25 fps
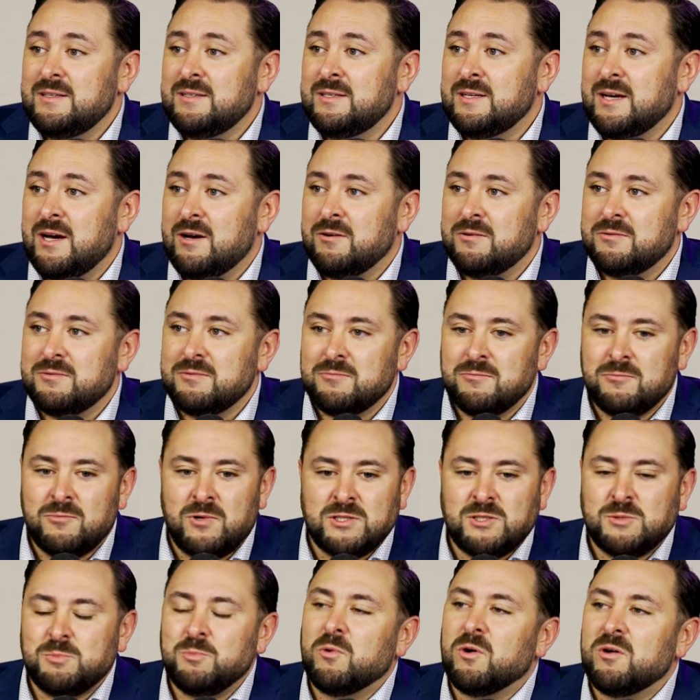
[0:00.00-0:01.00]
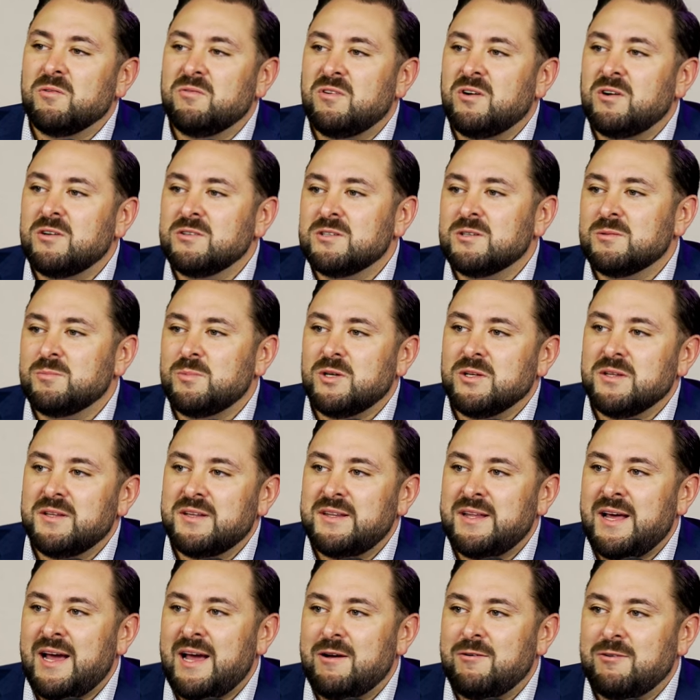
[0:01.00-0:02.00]
you know, what's more vulnerable
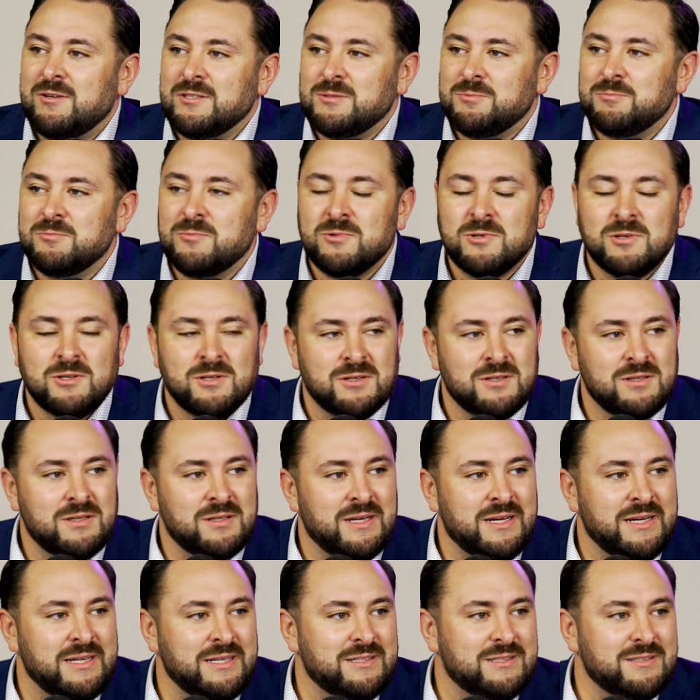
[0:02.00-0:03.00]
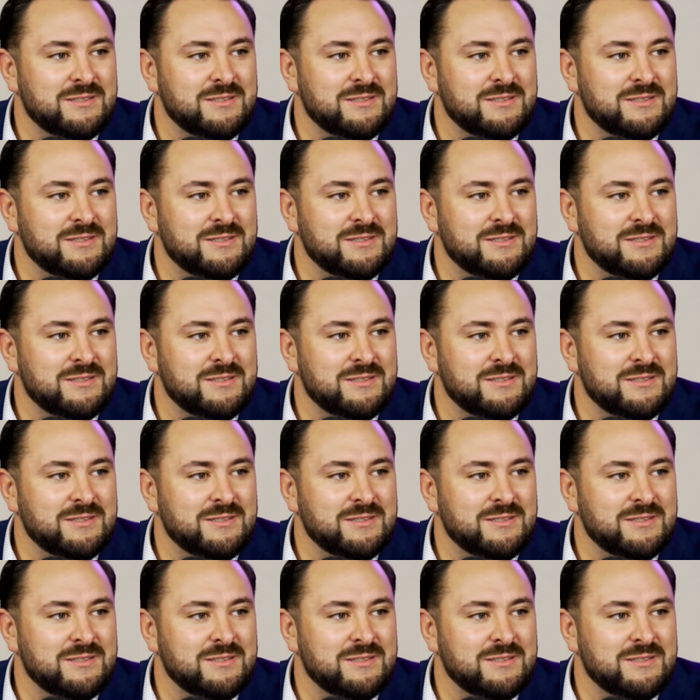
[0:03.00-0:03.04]
than that? What's more, like,